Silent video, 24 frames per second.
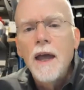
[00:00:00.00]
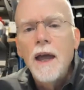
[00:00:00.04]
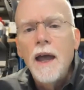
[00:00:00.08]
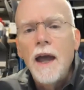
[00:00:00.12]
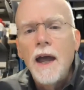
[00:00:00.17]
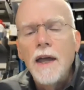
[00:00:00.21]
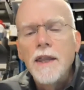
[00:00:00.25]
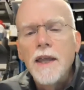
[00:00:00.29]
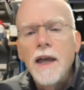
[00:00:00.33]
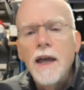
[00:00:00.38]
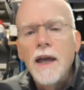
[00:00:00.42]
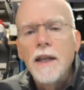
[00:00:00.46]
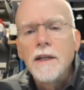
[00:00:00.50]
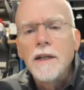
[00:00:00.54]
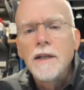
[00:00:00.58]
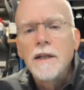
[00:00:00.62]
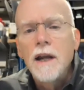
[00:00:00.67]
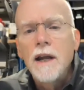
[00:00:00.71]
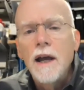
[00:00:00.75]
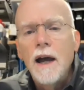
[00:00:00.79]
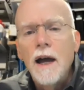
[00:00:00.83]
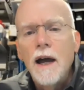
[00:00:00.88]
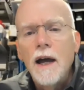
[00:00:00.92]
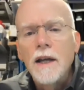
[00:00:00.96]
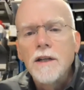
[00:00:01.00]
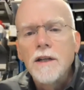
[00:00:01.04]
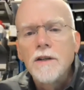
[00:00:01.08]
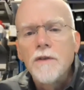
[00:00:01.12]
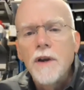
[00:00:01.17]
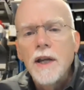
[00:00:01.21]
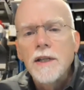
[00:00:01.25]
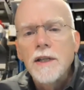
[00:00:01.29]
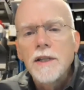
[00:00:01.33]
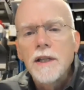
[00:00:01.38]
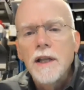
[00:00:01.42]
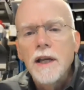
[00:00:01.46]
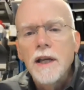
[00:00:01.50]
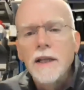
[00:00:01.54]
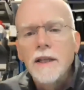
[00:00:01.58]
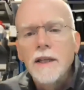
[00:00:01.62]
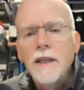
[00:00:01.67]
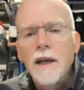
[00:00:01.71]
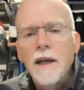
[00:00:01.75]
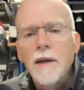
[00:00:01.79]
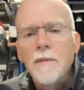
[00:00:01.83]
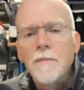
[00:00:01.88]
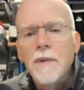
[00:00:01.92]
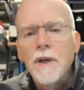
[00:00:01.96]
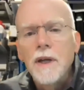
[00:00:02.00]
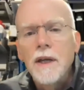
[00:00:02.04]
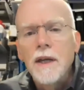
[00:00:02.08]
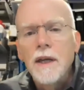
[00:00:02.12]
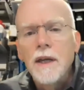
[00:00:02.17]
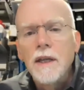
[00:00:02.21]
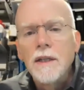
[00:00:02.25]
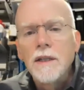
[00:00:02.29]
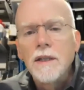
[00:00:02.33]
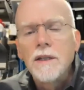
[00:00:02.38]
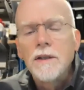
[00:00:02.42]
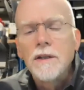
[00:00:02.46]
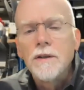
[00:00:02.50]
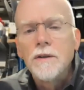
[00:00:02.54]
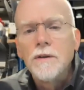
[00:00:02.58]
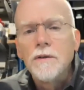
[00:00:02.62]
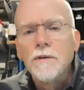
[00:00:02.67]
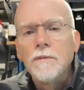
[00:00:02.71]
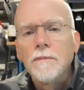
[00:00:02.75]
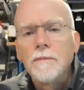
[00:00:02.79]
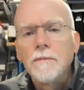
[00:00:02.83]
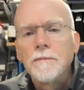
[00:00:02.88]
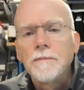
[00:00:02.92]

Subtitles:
and then translate them into